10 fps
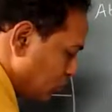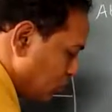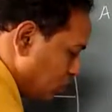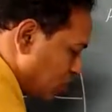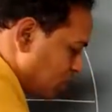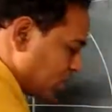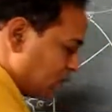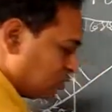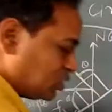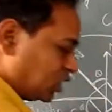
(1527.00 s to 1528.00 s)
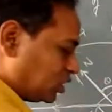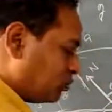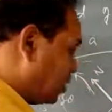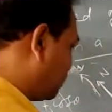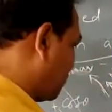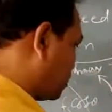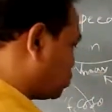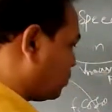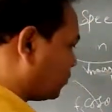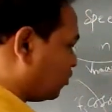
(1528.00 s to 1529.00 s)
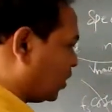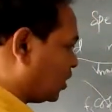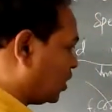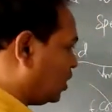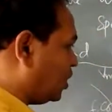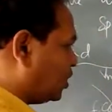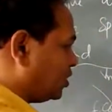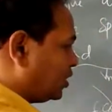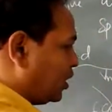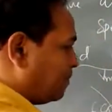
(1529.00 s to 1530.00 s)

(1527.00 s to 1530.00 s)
Here m is nothing but mass of the vehicle,